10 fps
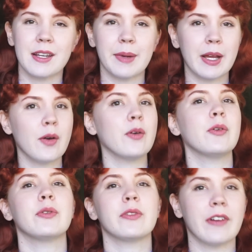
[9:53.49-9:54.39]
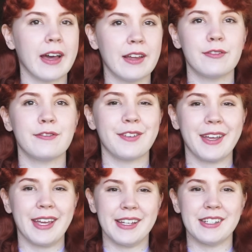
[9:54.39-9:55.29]
and my own life
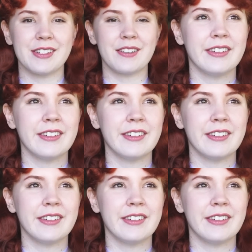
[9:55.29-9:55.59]
and